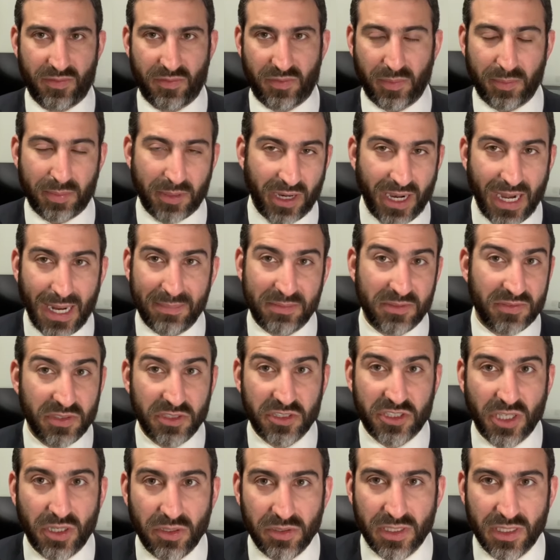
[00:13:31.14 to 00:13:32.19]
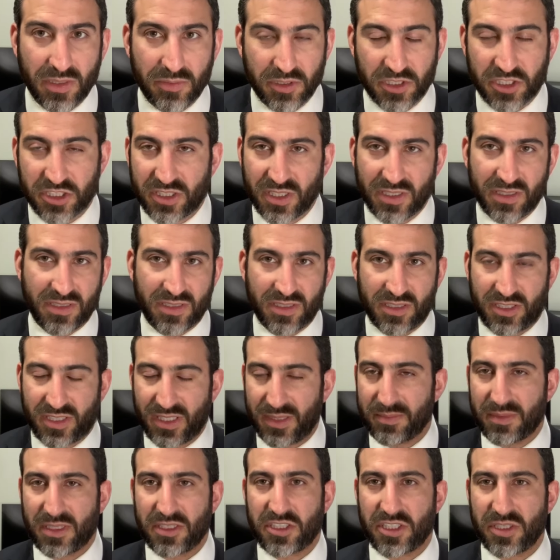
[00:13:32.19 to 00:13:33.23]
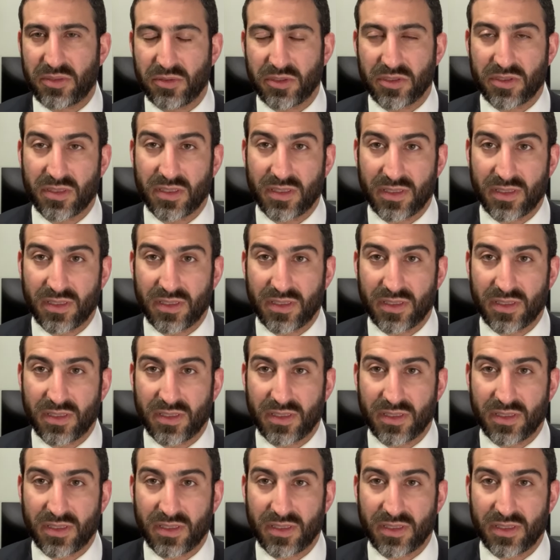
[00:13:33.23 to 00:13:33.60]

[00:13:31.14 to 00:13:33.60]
perhaps for Jodi, which didn't seem that she was